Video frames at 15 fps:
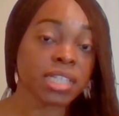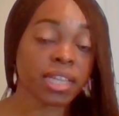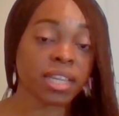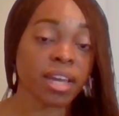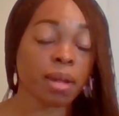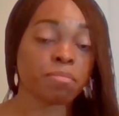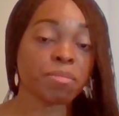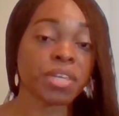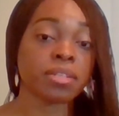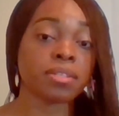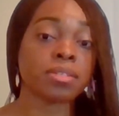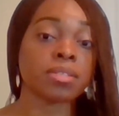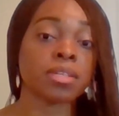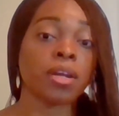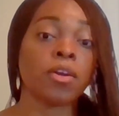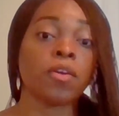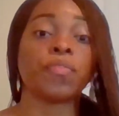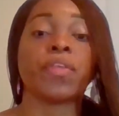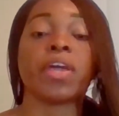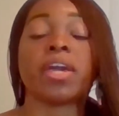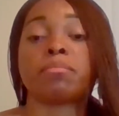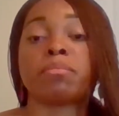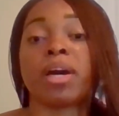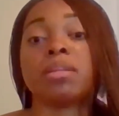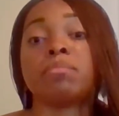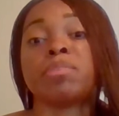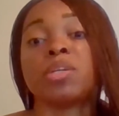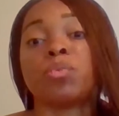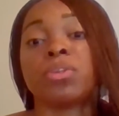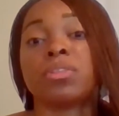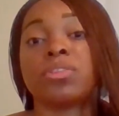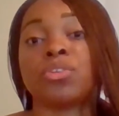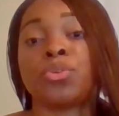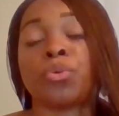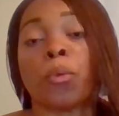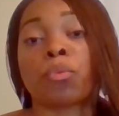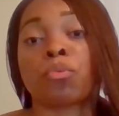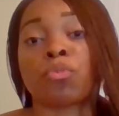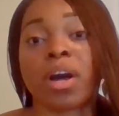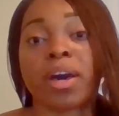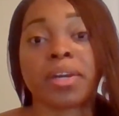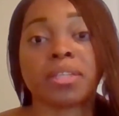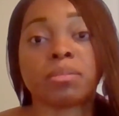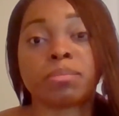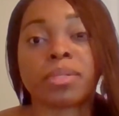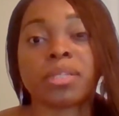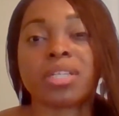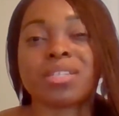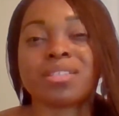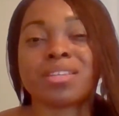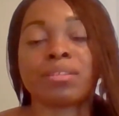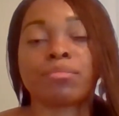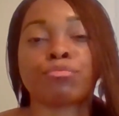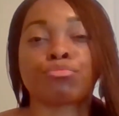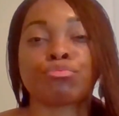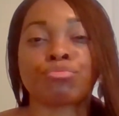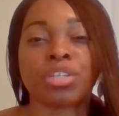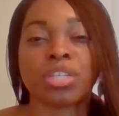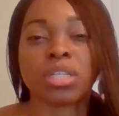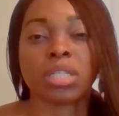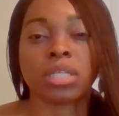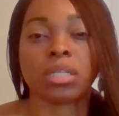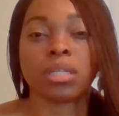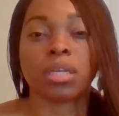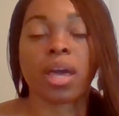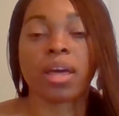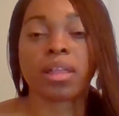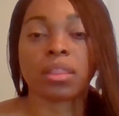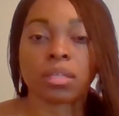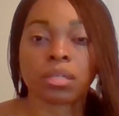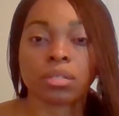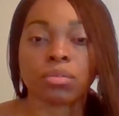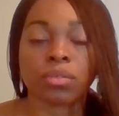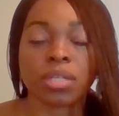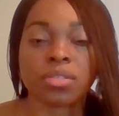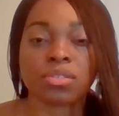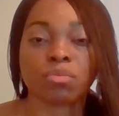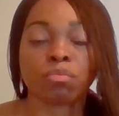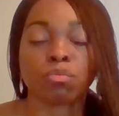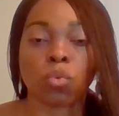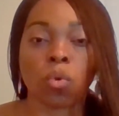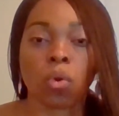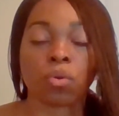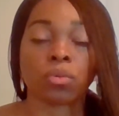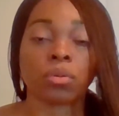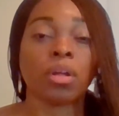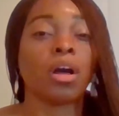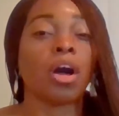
And that means it might be within your right, but is it really ethical? Is it moral?